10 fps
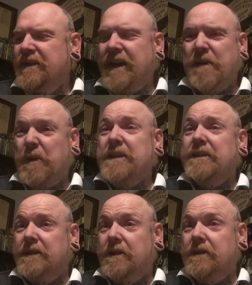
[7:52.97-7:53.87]
I paid a
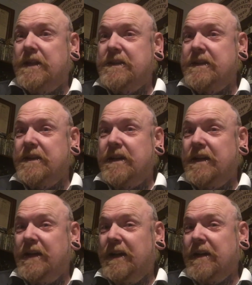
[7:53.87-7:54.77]
lot less than that.
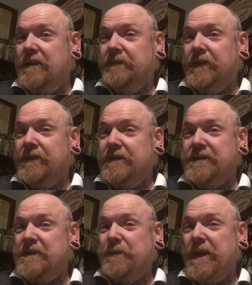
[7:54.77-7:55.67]
I can't afford it
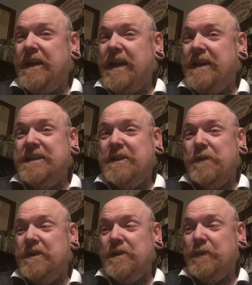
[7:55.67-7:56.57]
to pay 80
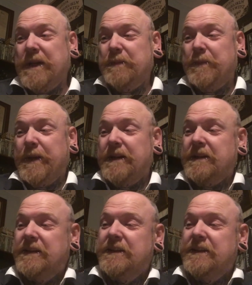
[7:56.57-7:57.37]
quid on a paperback.